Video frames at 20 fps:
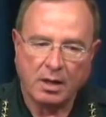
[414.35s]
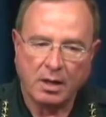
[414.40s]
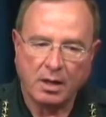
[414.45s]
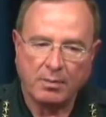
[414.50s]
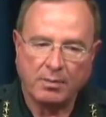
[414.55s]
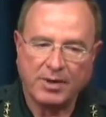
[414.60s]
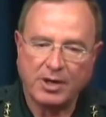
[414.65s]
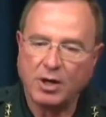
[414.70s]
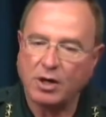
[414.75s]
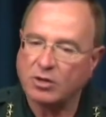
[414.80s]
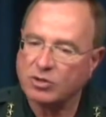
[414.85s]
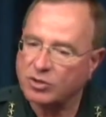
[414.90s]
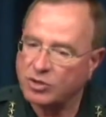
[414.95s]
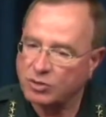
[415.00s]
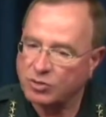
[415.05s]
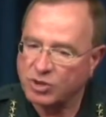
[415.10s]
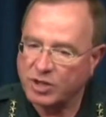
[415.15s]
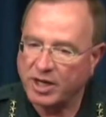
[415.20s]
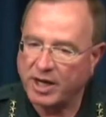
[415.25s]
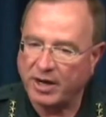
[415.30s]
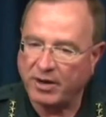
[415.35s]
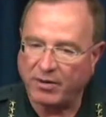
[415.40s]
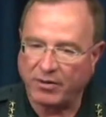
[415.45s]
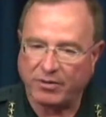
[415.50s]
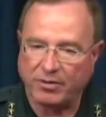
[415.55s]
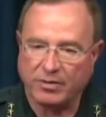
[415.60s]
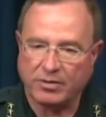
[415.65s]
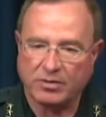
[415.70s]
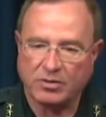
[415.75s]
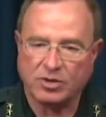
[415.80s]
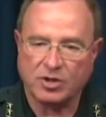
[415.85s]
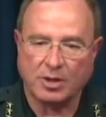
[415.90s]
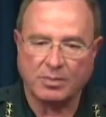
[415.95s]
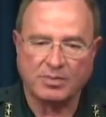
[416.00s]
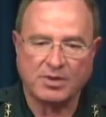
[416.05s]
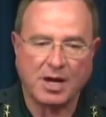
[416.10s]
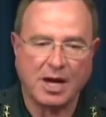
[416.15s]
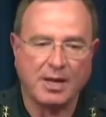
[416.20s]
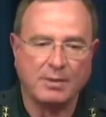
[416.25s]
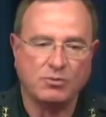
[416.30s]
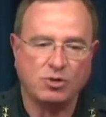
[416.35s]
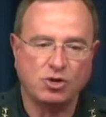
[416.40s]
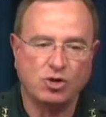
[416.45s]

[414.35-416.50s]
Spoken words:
because they're scared. Sometimes